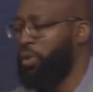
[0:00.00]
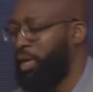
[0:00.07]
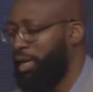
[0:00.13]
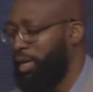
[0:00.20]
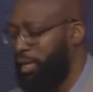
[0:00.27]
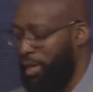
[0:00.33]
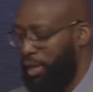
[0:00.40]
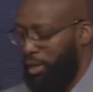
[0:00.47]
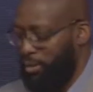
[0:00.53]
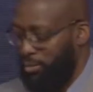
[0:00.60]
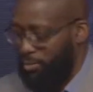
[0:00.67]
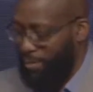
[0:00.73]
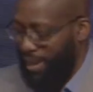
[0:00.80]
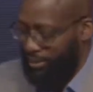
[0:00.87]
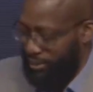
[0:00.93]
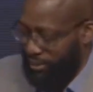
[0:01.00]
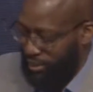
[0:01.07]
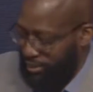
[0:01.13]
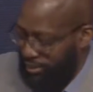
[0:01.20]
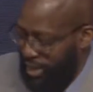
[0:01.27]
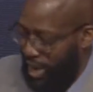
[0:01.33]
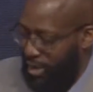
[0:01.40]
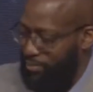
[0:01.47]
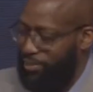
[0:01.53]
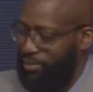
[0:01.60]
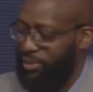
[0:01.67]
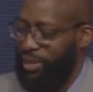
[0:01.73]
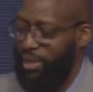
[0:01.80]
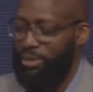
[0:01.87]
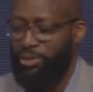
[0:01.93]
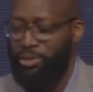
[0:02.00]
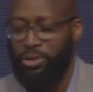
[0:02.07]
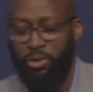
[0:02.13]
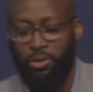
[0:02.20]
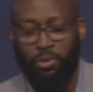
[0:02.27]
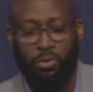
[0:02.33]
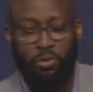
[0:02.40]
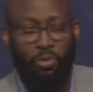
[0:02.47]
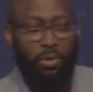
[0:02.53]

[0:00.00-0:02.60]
in the Romancing the Psalms, and so